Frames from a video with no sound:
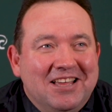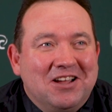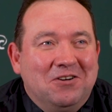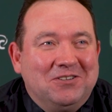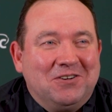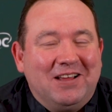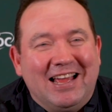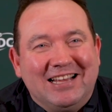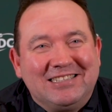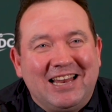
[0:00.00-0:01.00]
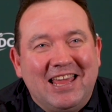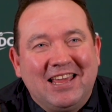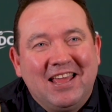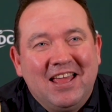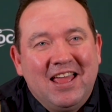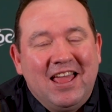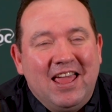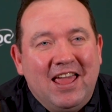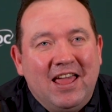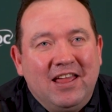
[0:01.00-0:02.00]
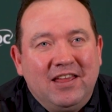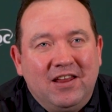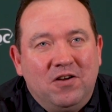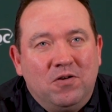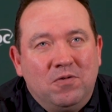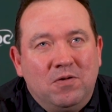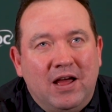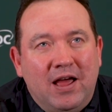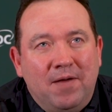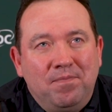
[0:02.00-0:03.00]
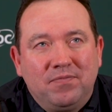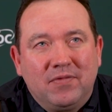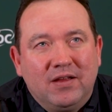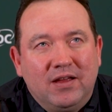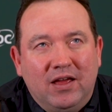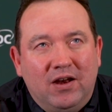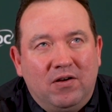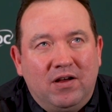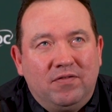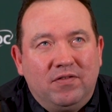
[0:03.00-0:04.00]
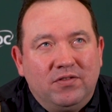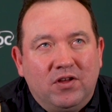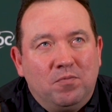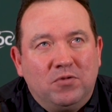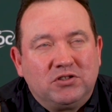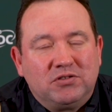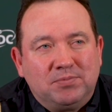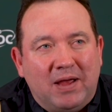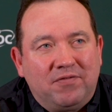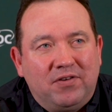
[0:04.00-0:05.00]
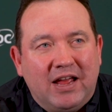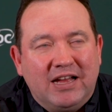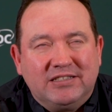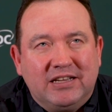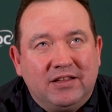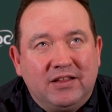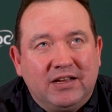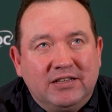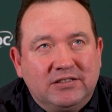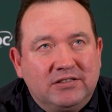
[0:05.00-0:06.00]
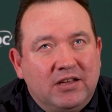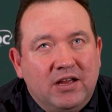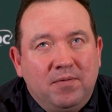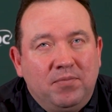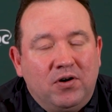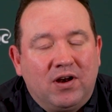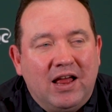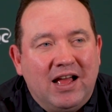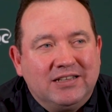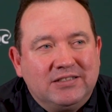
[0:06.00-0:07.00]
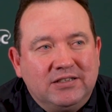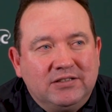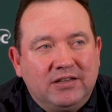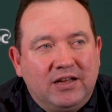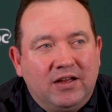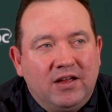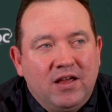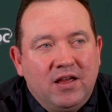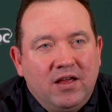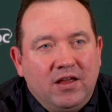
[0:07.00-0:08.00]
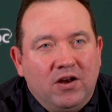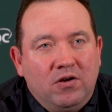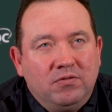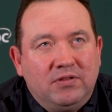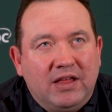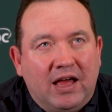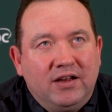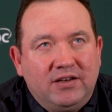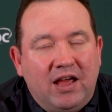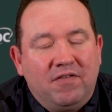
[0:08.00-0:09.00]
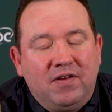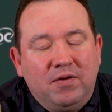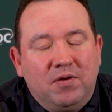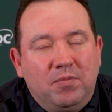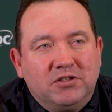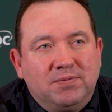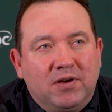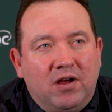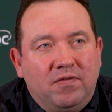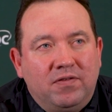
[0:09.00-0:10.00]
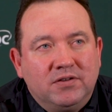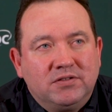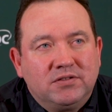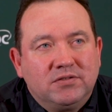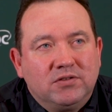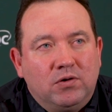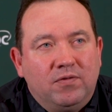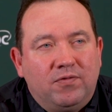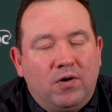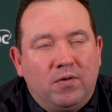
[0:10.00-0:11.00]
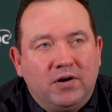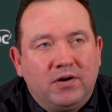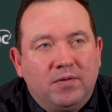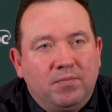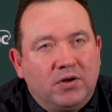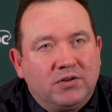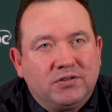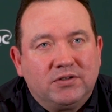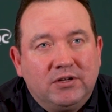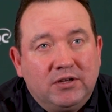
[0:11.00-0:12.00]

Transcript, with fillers: go to a last leg. Uh, you know, um, you know, I've the utmost respect for Gezzy. I think he's pure class, and uh, you know, that definitely will boost my confidence going forward, but